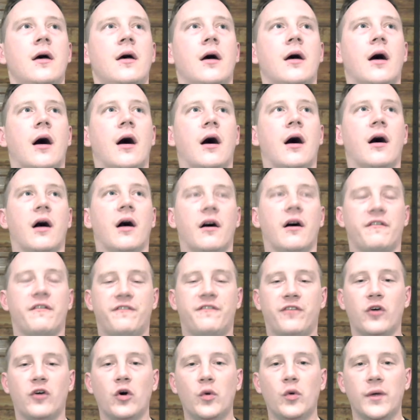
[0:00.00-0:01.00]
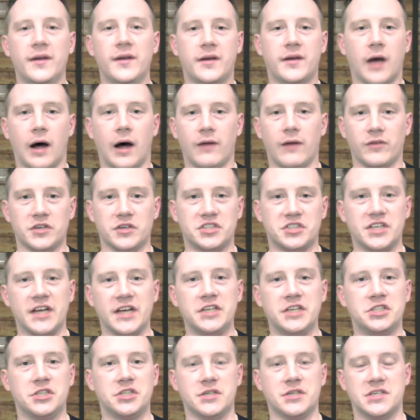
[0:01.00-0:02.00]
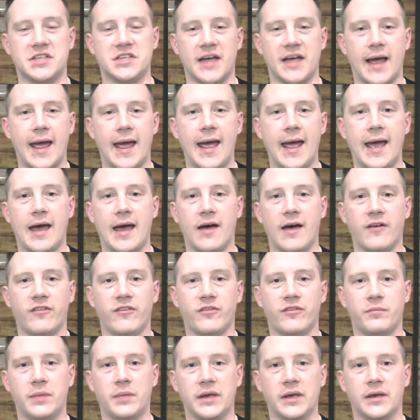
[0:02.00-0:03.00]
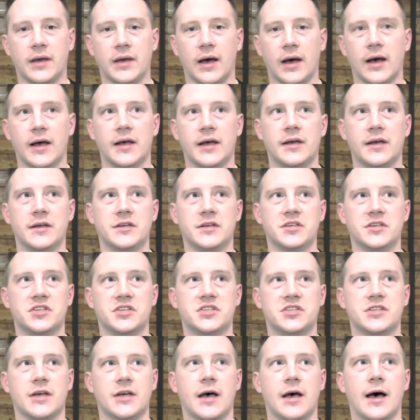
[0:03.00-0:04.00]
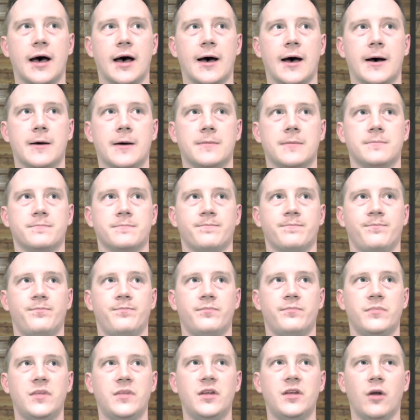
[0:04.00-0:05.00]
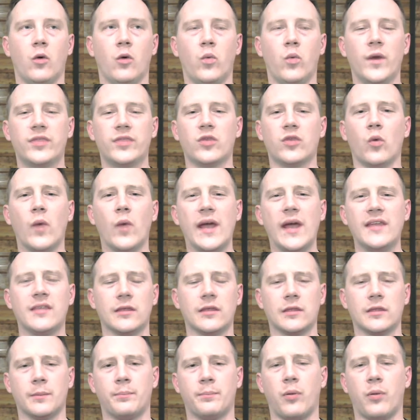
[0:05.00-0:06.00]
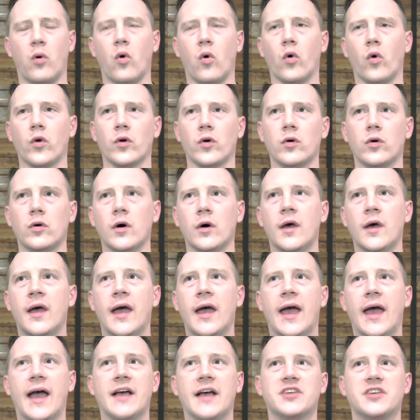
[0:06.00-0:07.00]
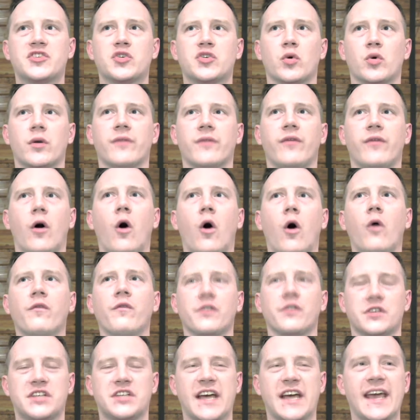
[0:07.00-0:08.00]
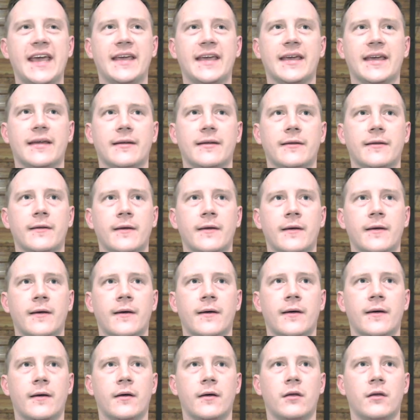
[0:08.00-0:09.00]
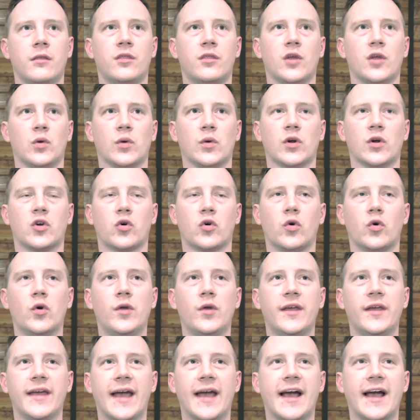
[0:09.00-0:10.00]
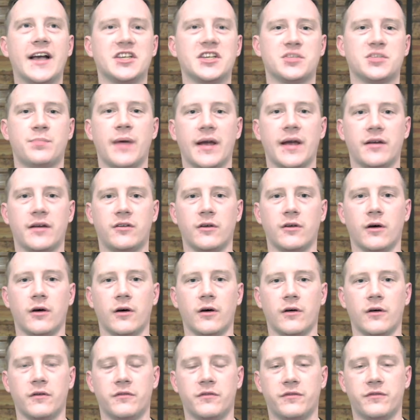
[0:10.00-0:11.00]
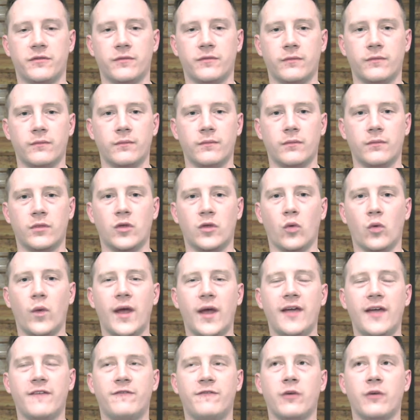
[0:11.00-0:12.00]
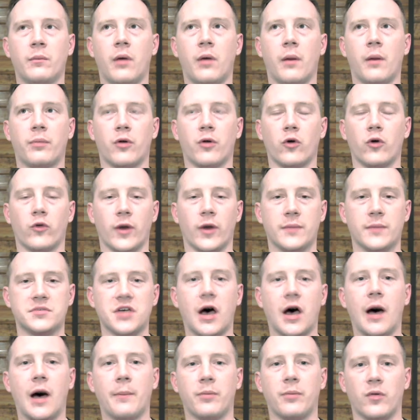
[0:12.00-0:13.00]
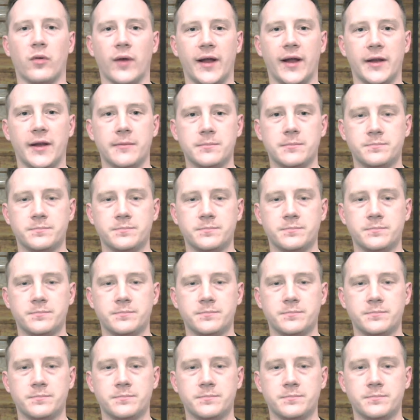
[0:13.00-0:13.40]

fluid conversation to have because, you know, with the way that the portal has sort of overtaken the recruiting aspect of the way football programs operate,